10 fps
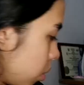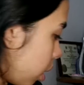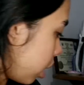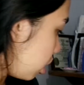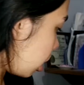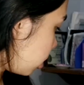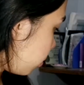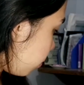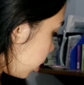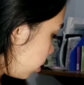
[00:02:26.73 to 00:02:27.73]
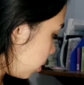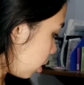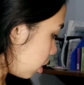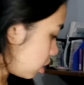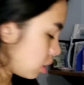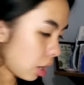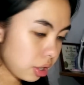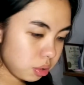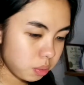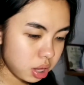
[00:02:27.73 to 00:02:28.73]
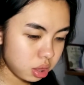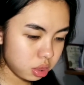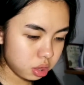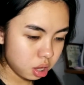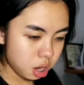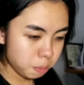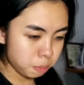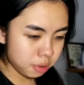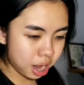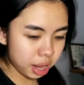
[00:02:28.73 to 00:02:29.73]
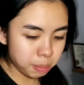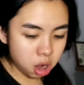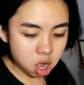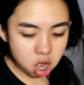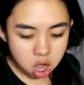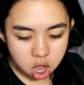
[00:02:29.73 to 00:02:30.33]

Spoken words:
So I guess first we're gonna start with primer.